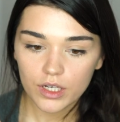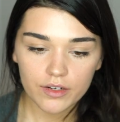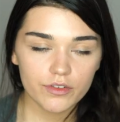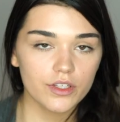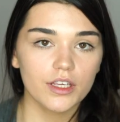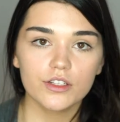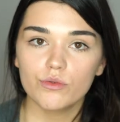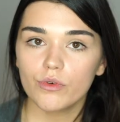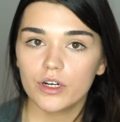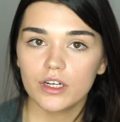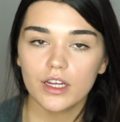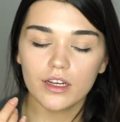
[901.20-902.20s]
everything is
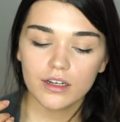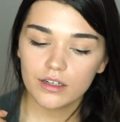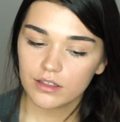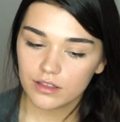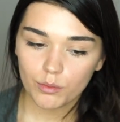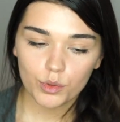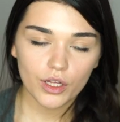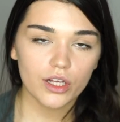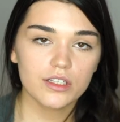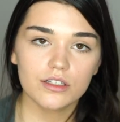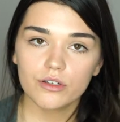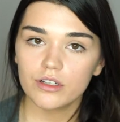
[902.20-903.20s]
working, the
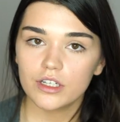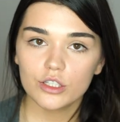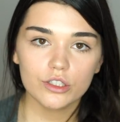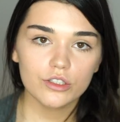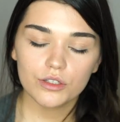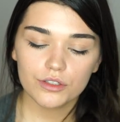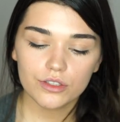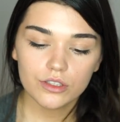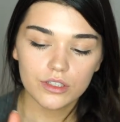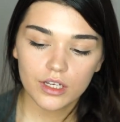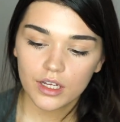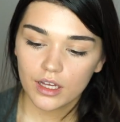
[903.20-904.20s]
blood circulation is
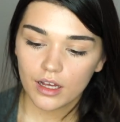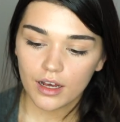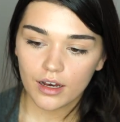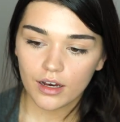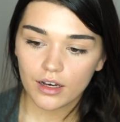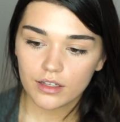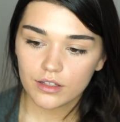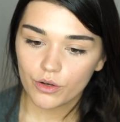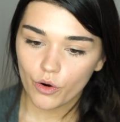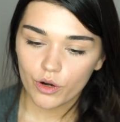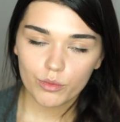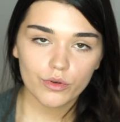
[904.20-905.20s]
good, the
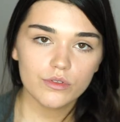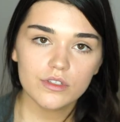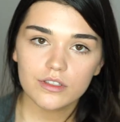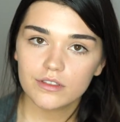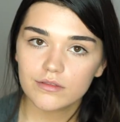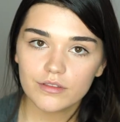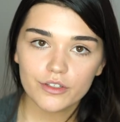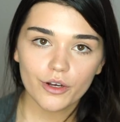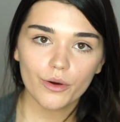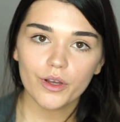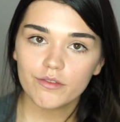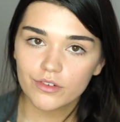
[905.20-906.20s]
hormones, you
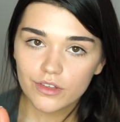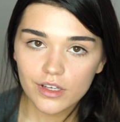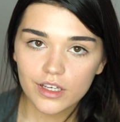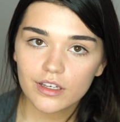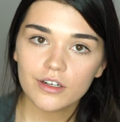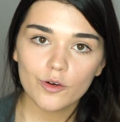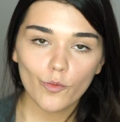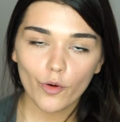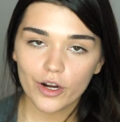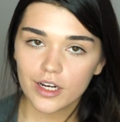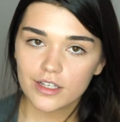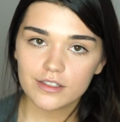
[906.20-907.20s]
know, everything
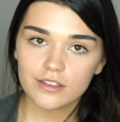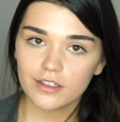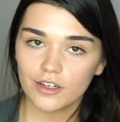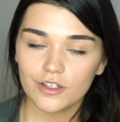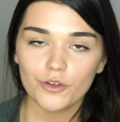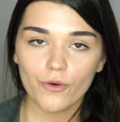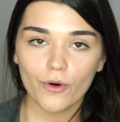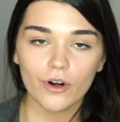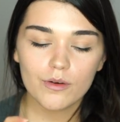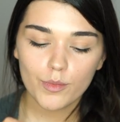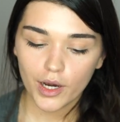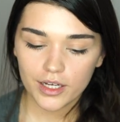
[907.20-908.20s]
works in
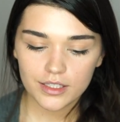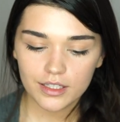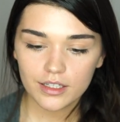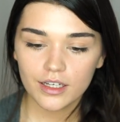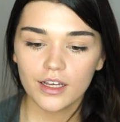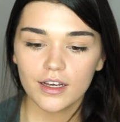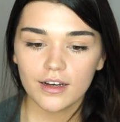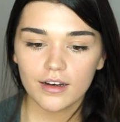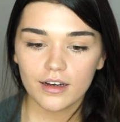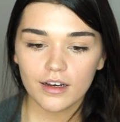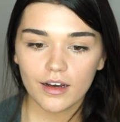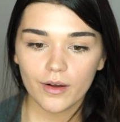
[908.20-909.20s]
your body.
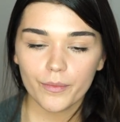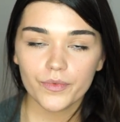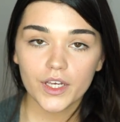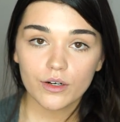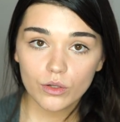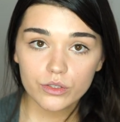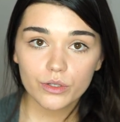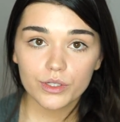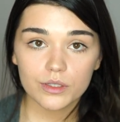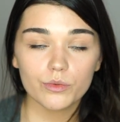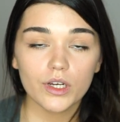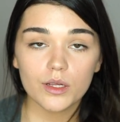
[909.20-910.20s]
And also
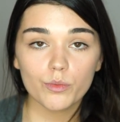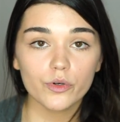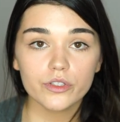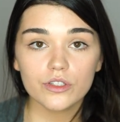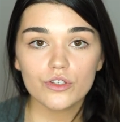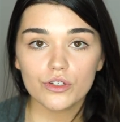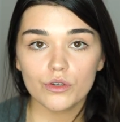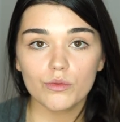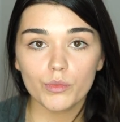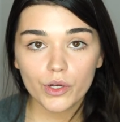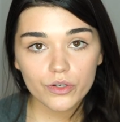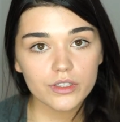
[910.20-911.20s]
it's really important to
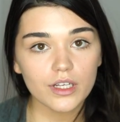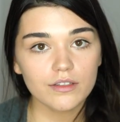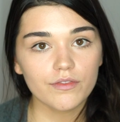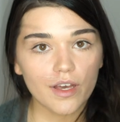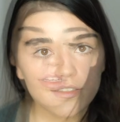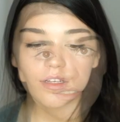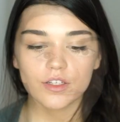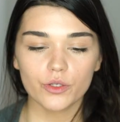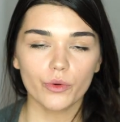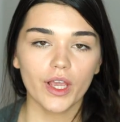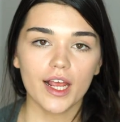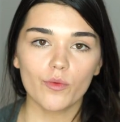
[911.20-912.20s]
burn that fat.
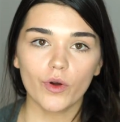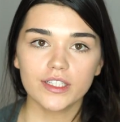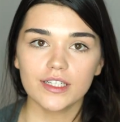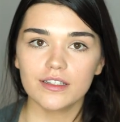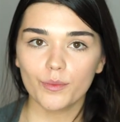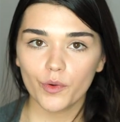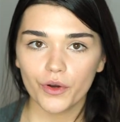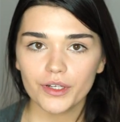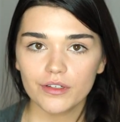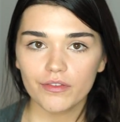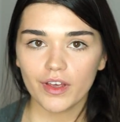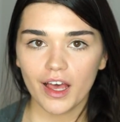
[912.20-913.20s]
So again, what is the
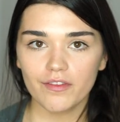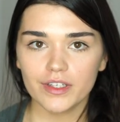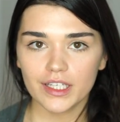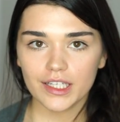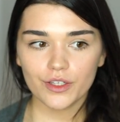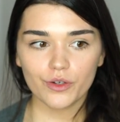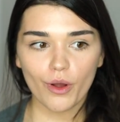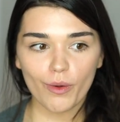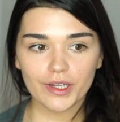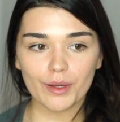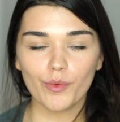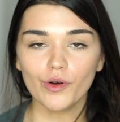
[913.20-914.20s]
point of having, you know,
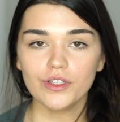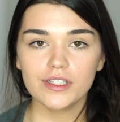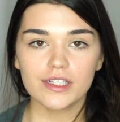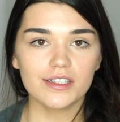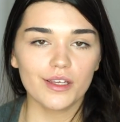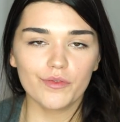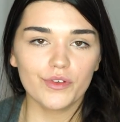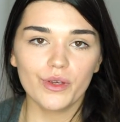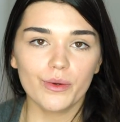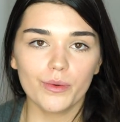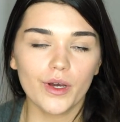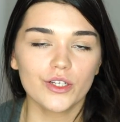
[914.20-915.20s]
lipolysis if
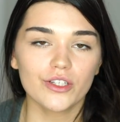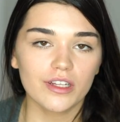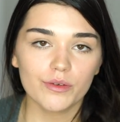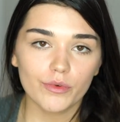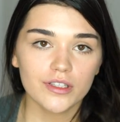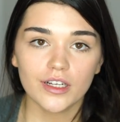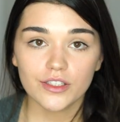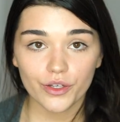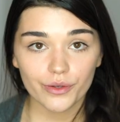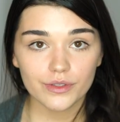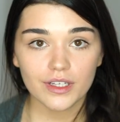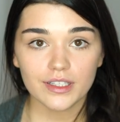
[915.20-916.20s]
you actually will not
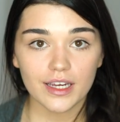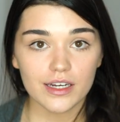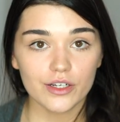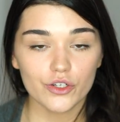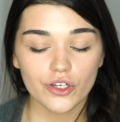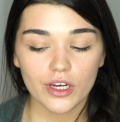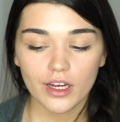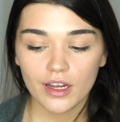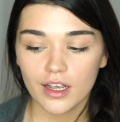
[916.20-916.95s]
use that energy,